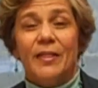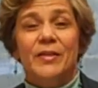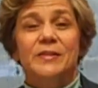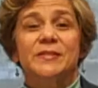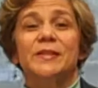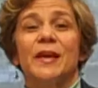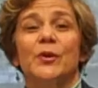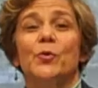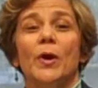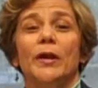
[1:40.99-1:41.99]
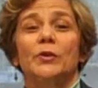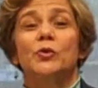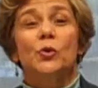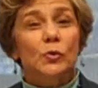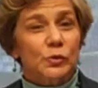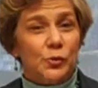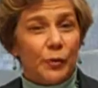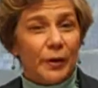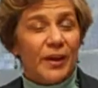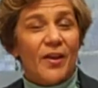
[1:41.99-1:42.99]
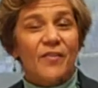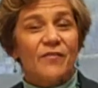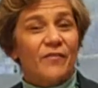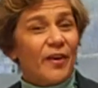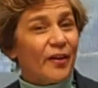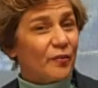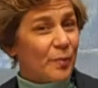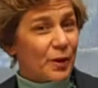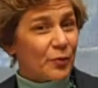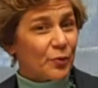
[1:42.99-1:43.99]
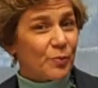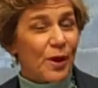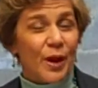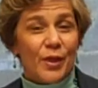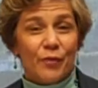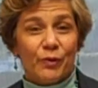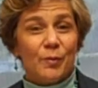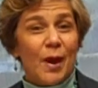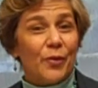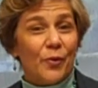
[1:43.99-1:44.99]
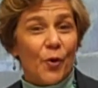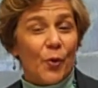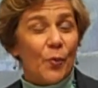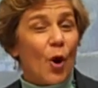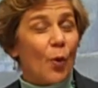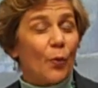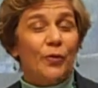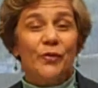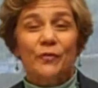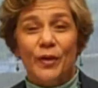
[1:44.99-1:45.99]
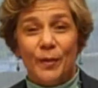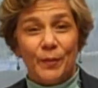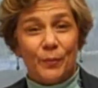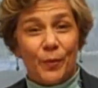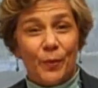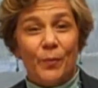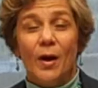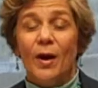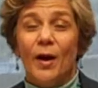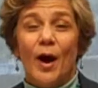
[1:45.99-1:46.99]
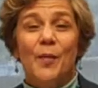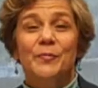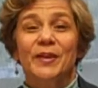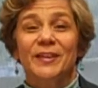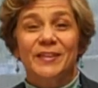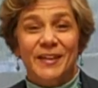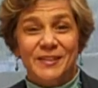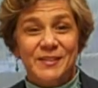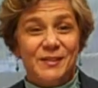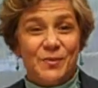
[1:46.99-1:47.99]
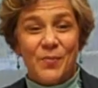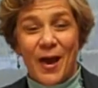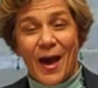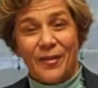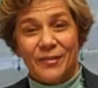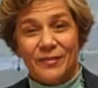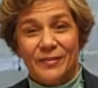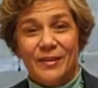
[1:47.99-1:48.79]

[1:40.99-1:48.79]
This is a great two-story, five-bedroom, three-bath home with a family room, updated kitchens and baths,